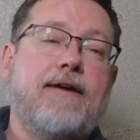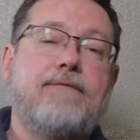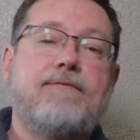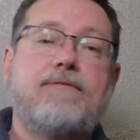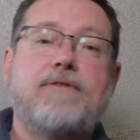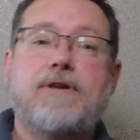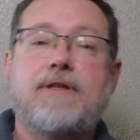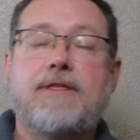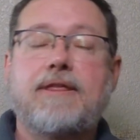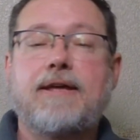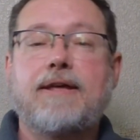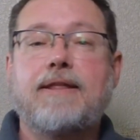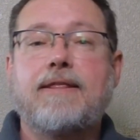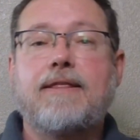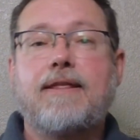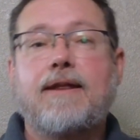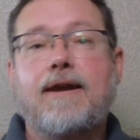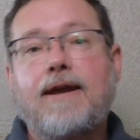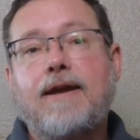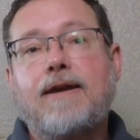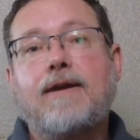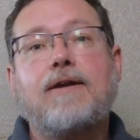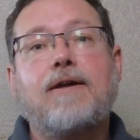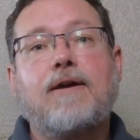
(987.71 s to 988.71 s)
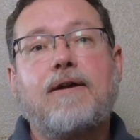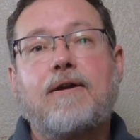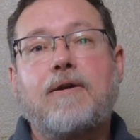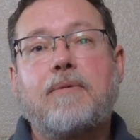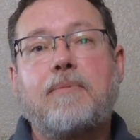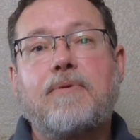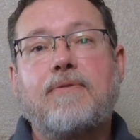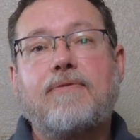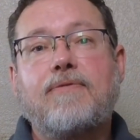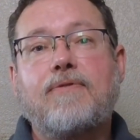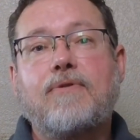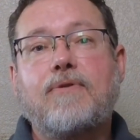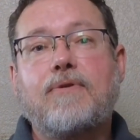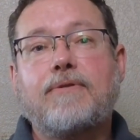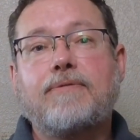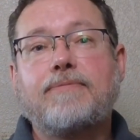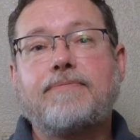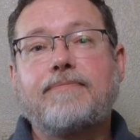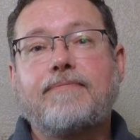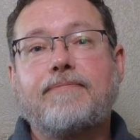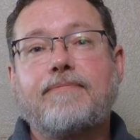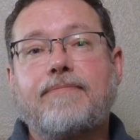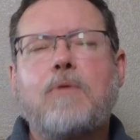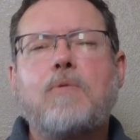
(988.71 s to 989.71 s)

everything that I'd taught her before?